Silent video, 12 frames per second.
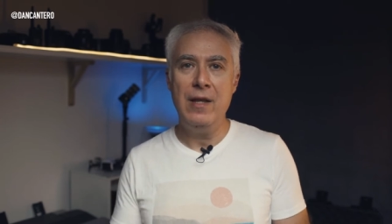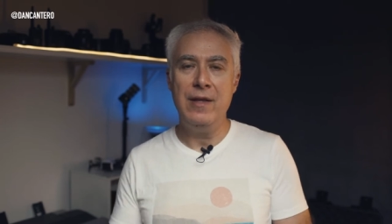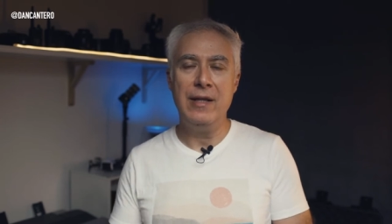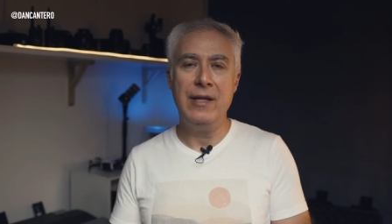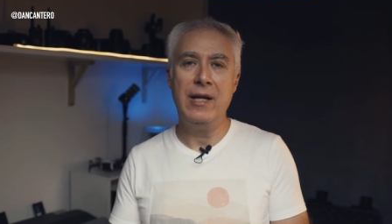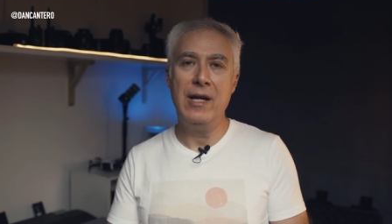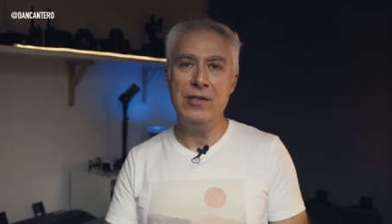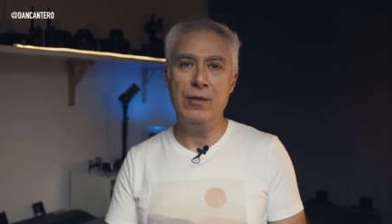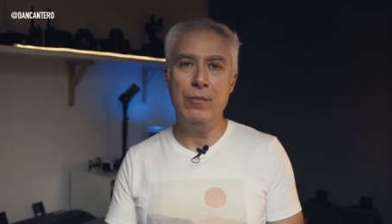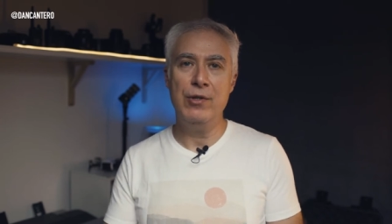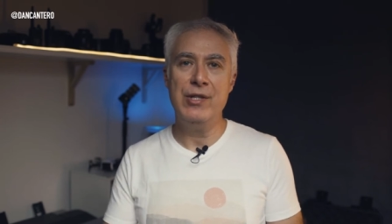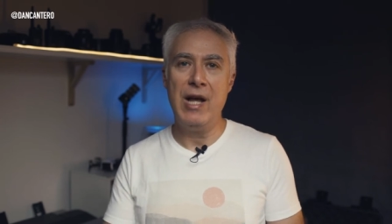that the
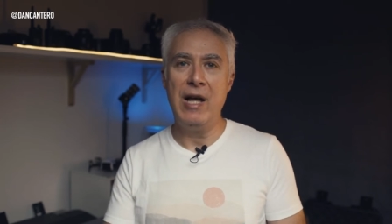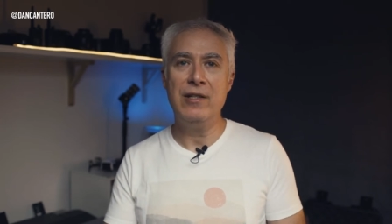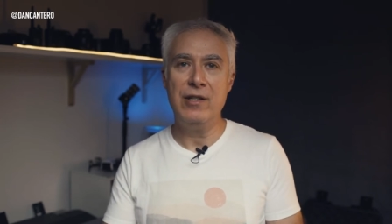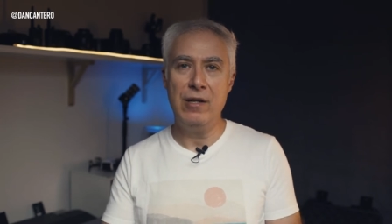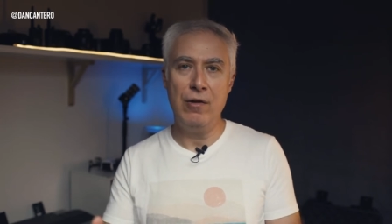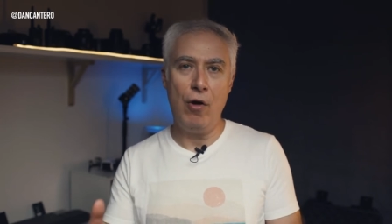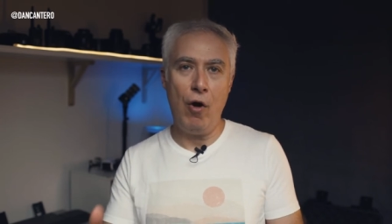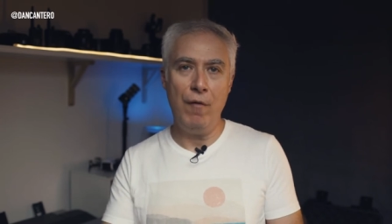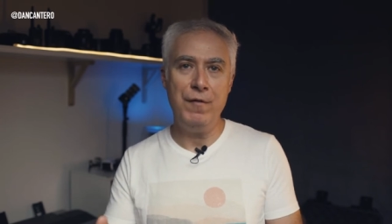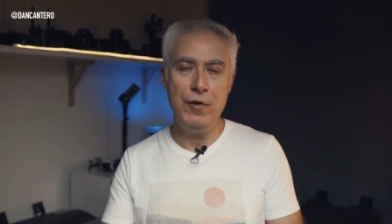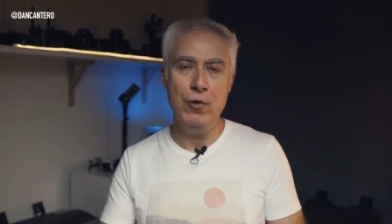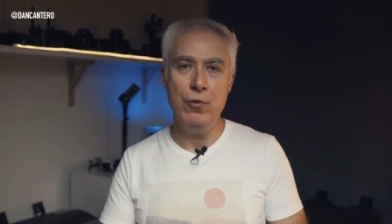customer is asking
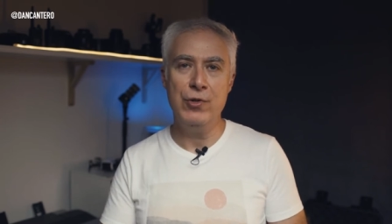of you.